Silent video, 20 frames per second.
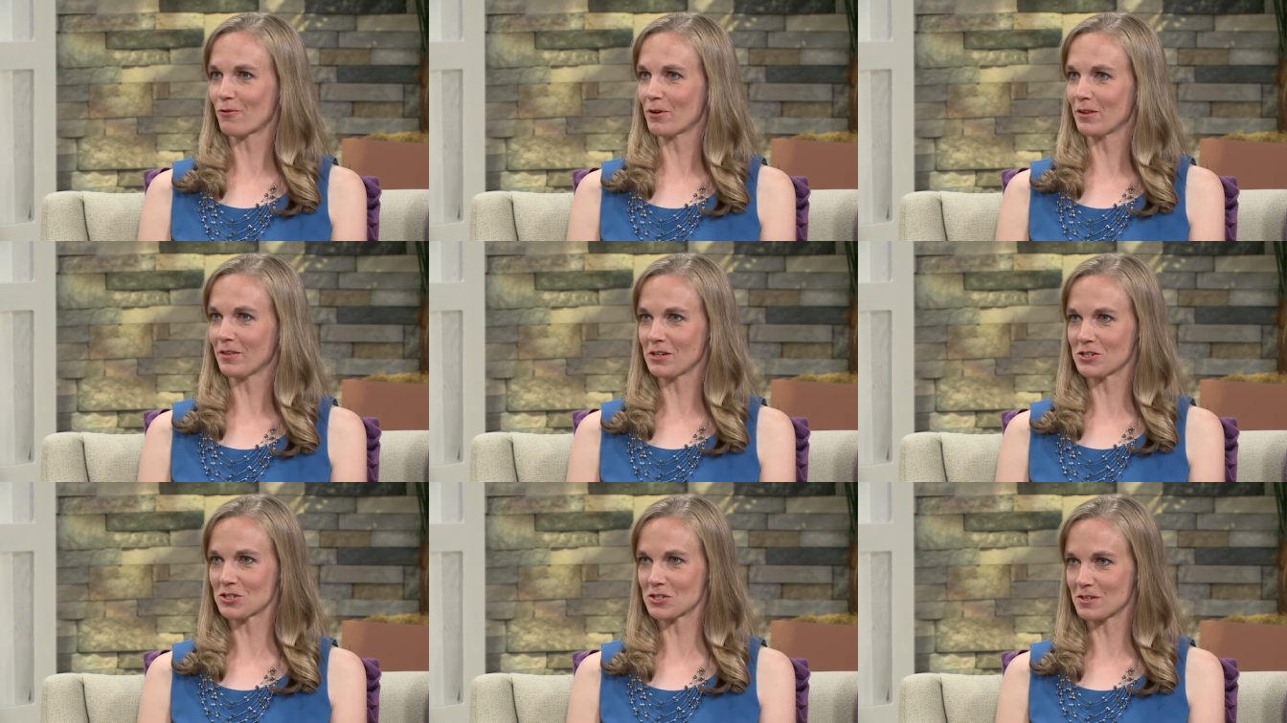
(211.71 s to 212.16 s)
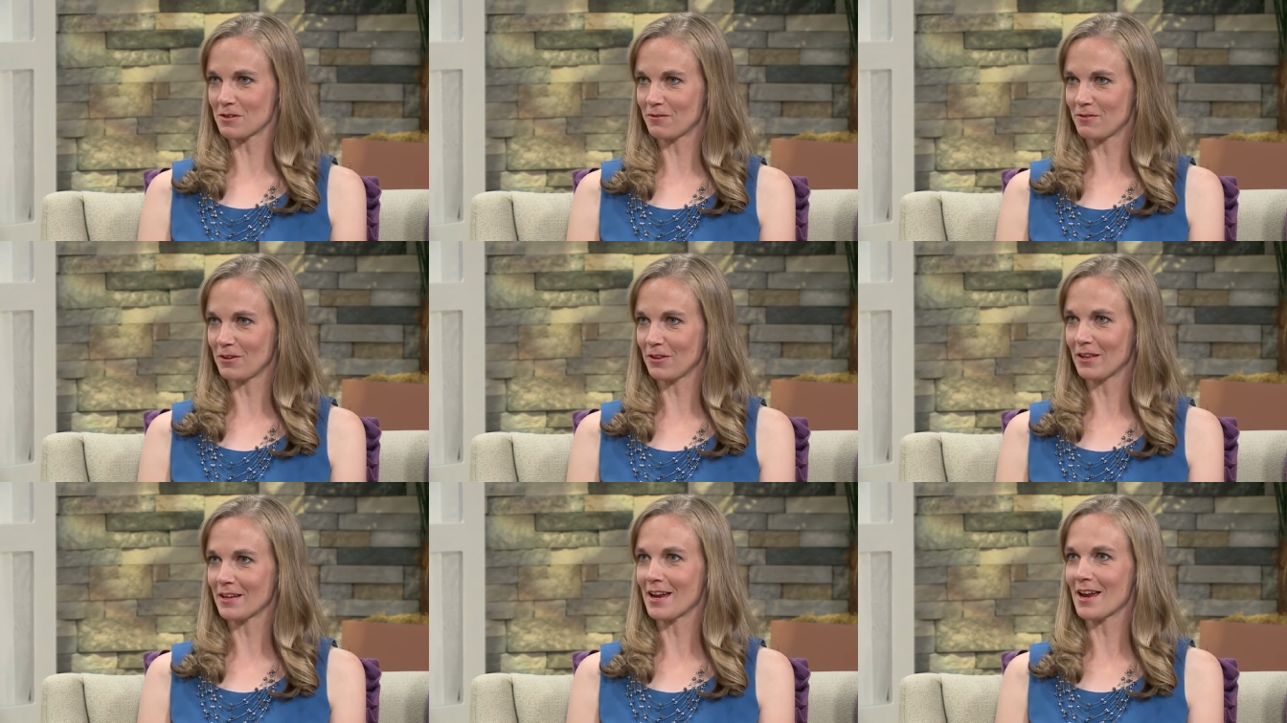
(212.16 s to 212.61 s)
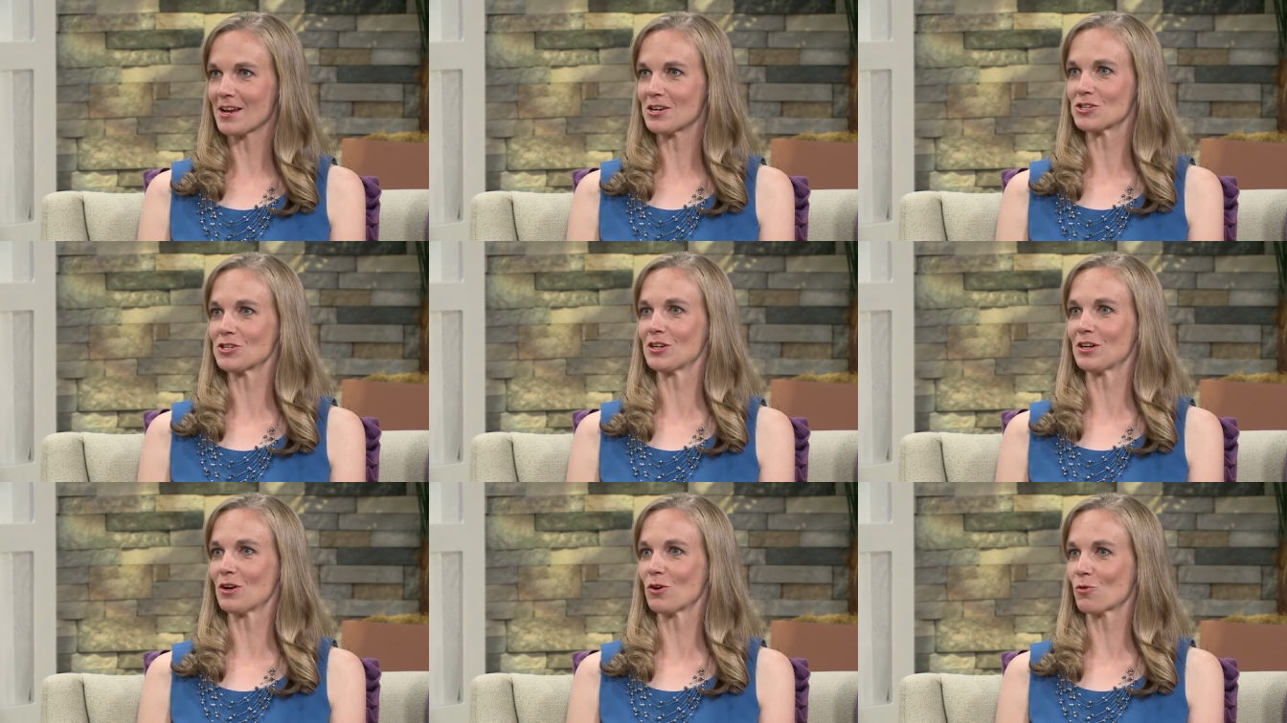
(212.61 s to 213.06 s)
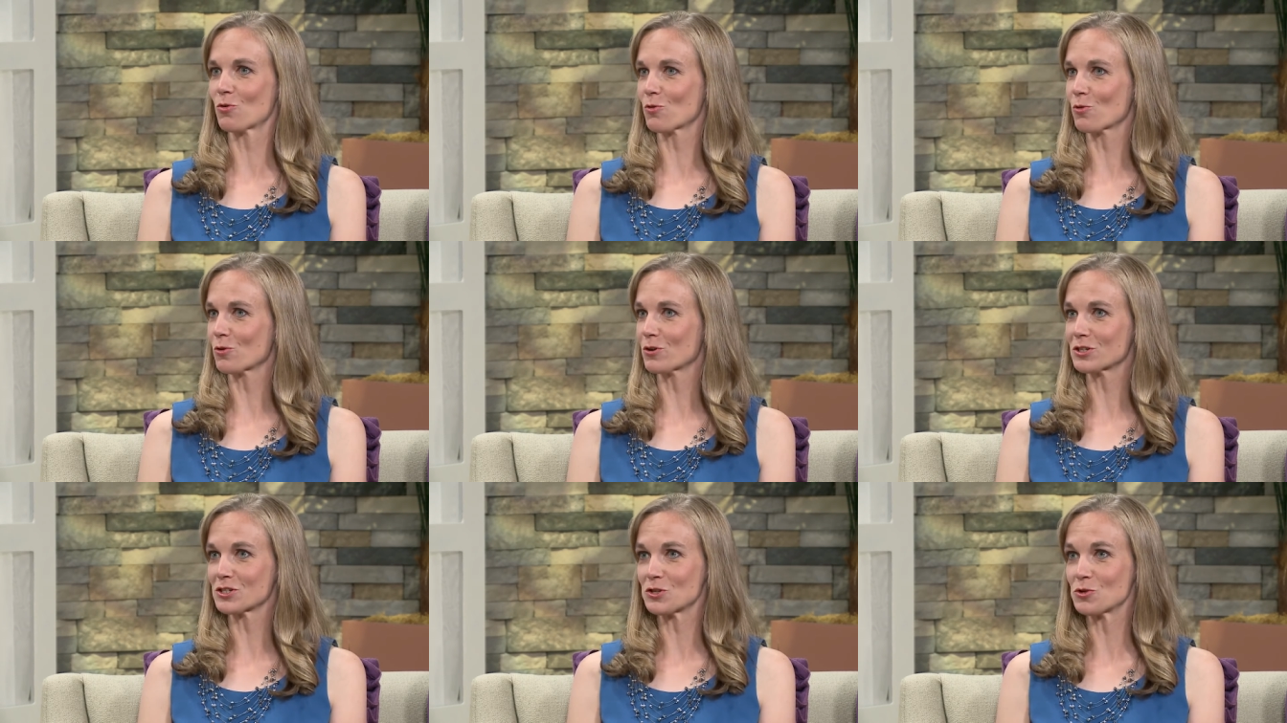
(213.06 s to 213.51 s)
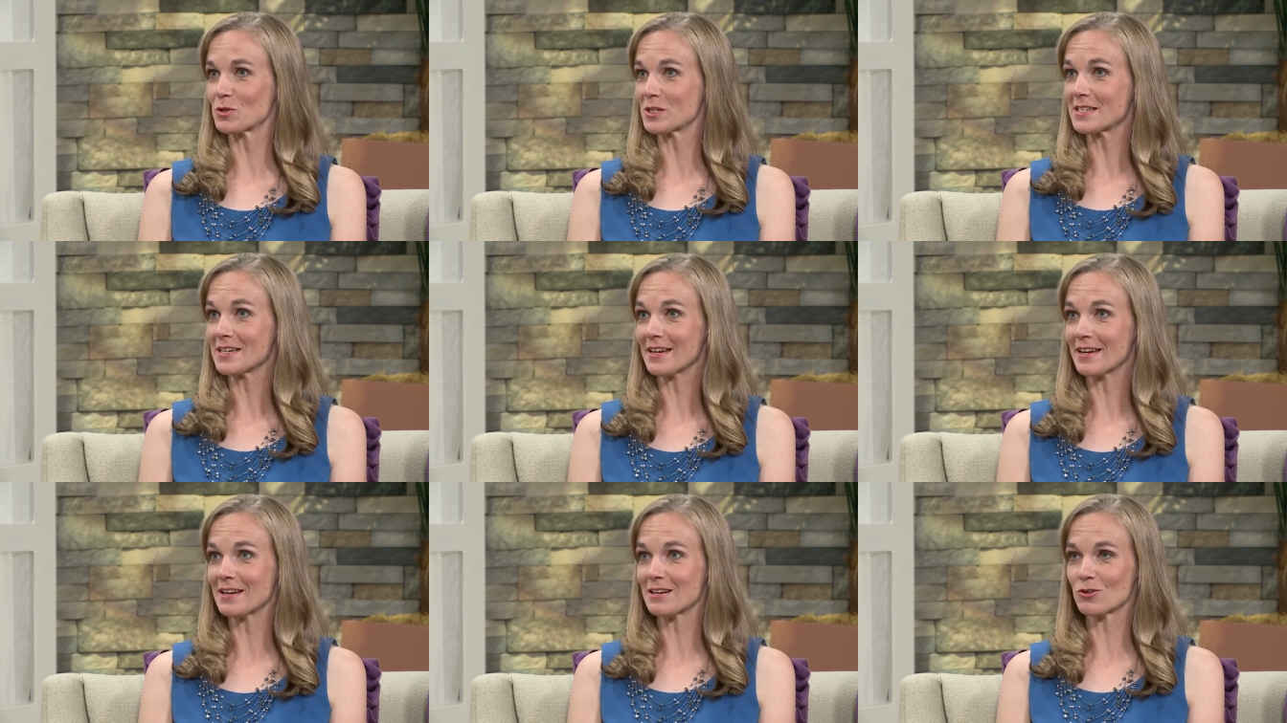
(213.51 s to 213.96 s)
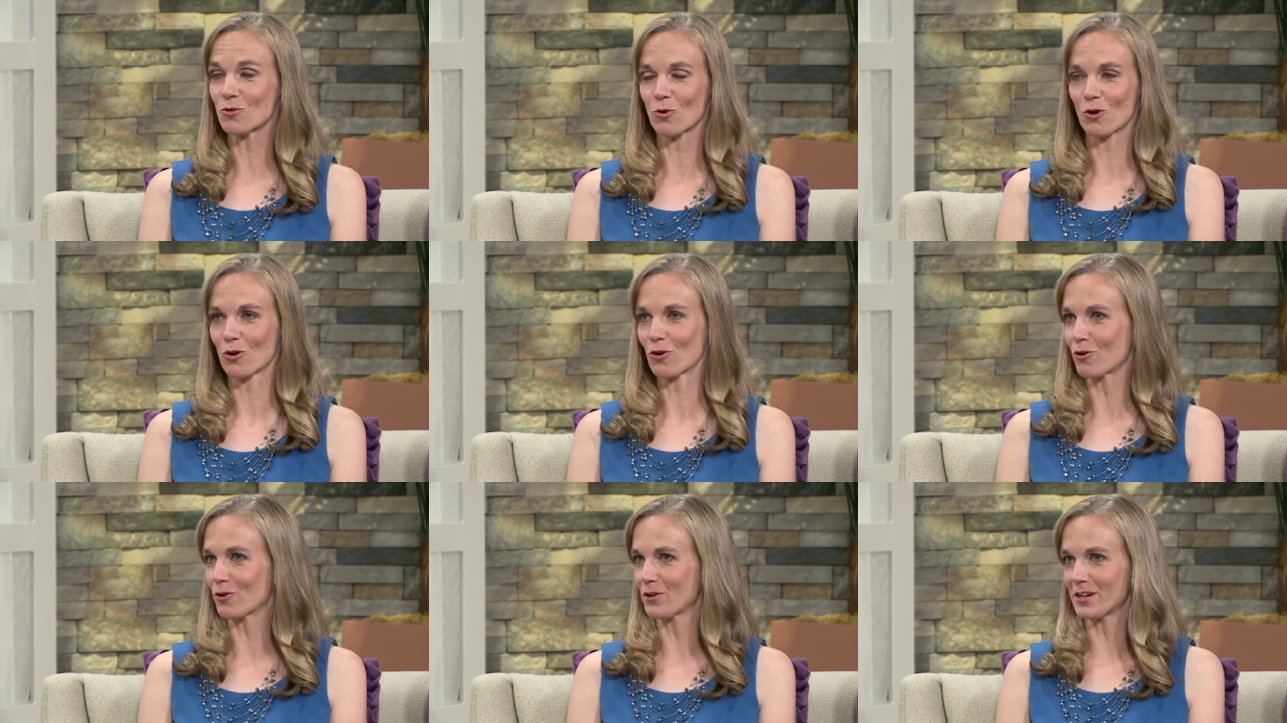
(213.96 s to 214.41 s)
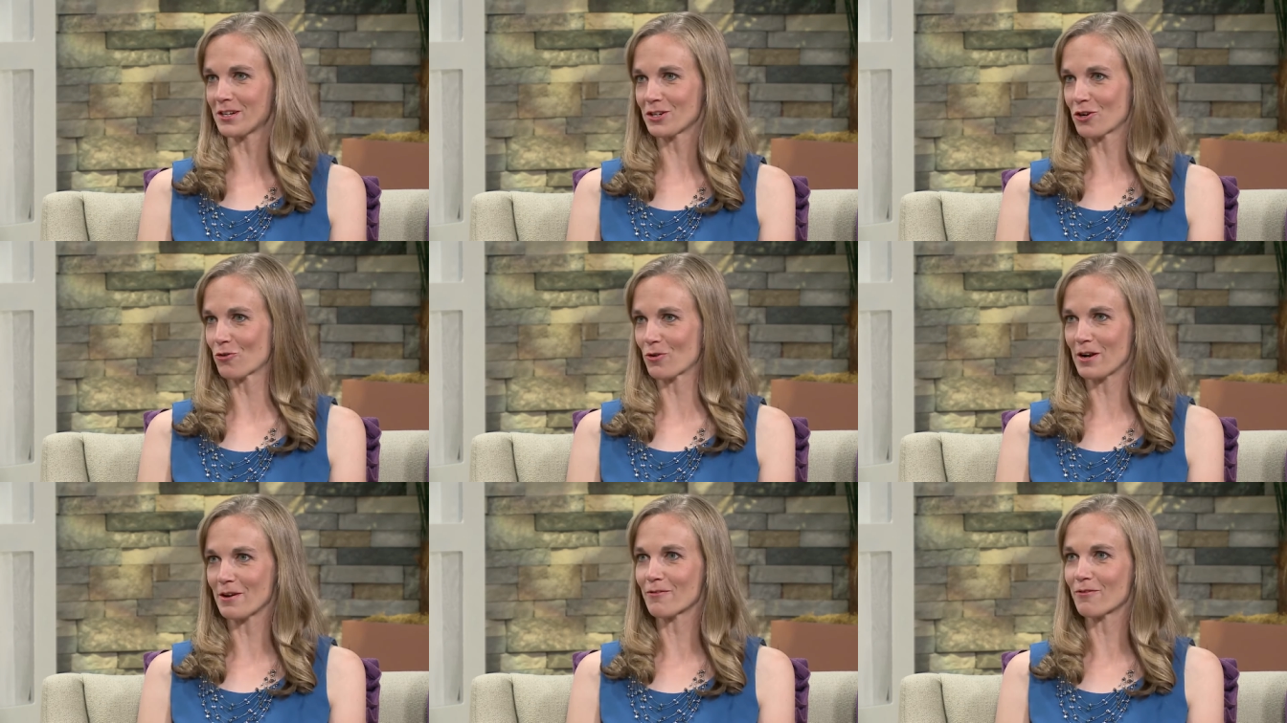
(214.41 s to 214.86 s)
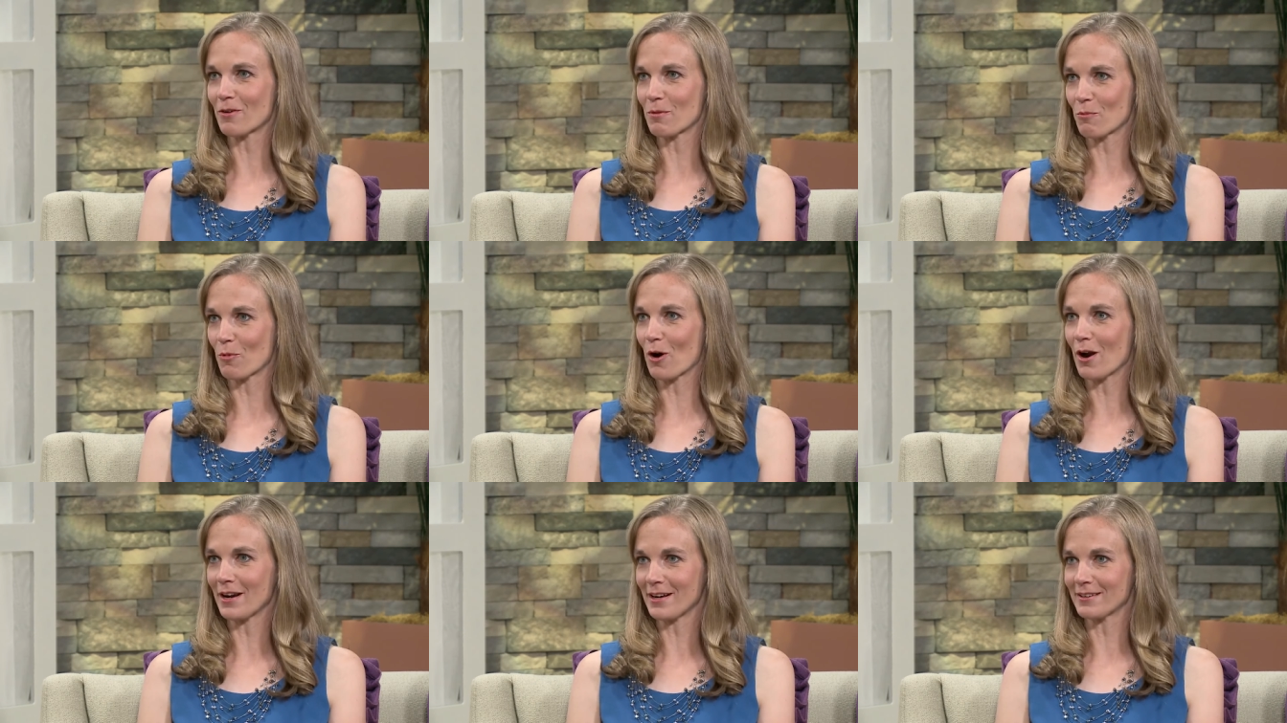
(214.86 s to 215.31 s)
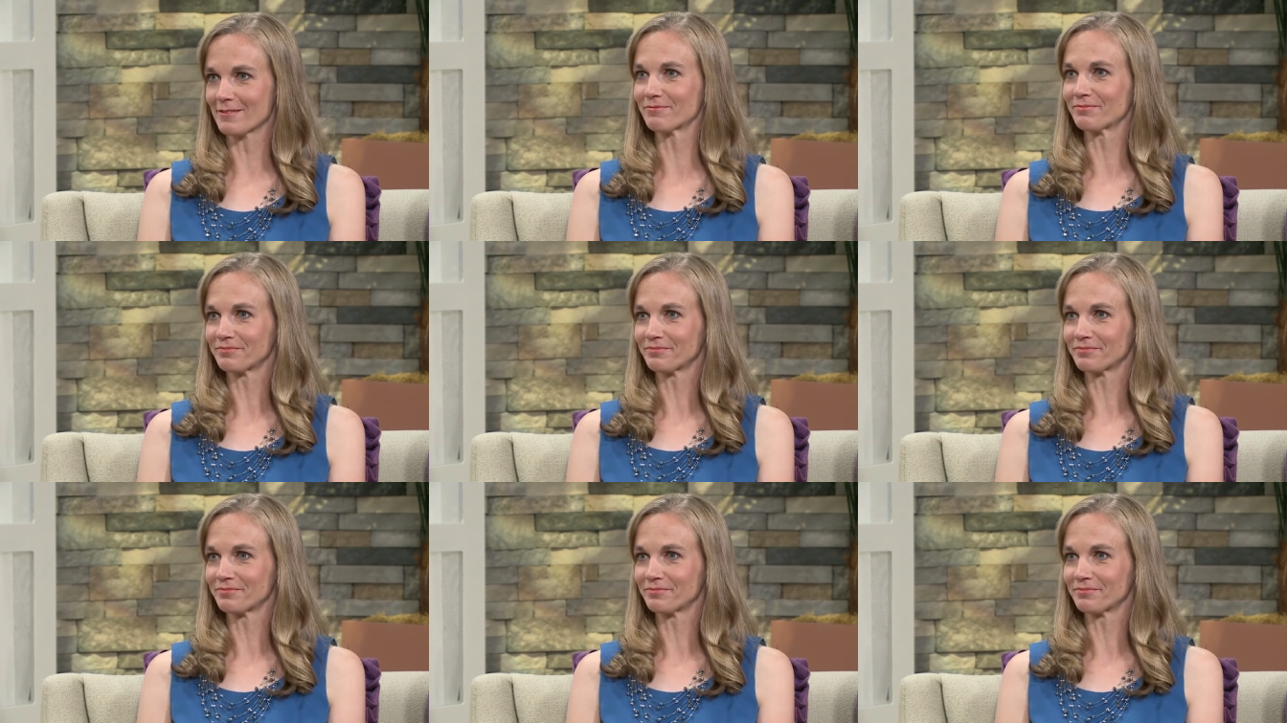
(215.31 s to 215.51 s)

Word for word: religious affiliation affiliation in order to attend or earn a degree from Bryan.